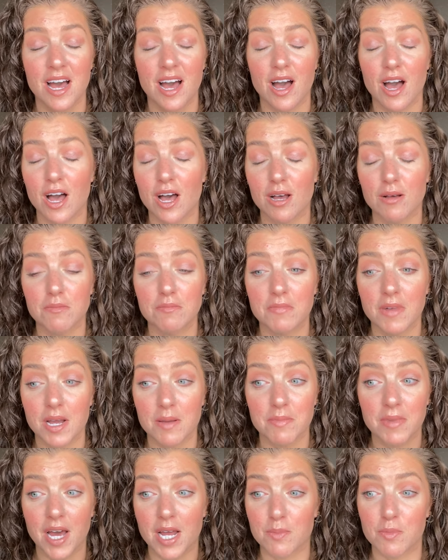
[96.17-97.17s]
Um,
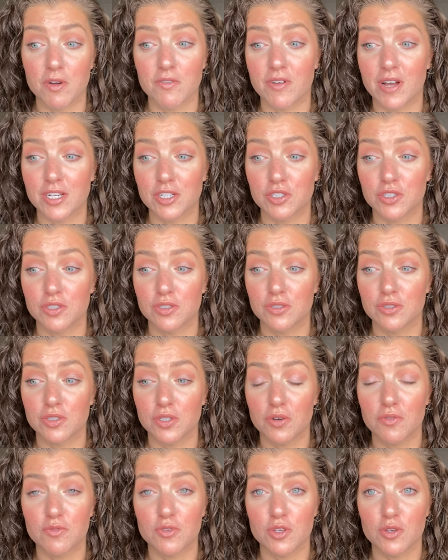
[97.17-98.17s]
I'm not a professional,
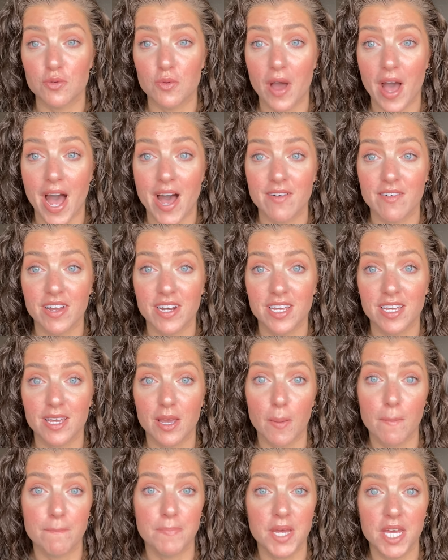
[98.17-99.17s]
so if you have
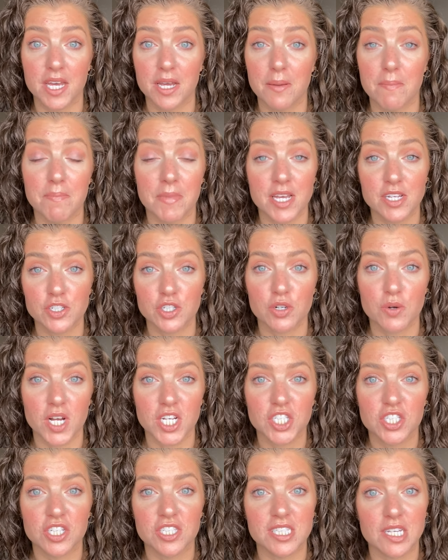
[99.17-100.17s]
any big major
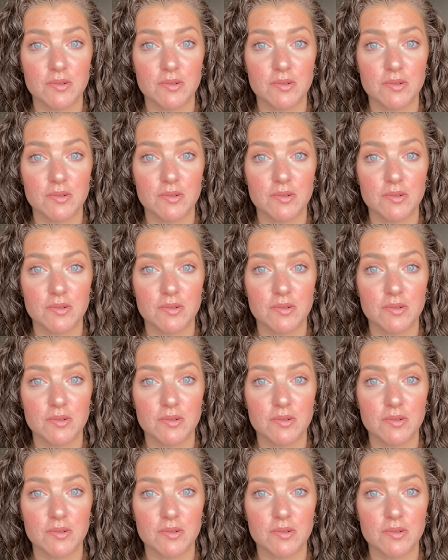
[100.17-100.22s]
questions,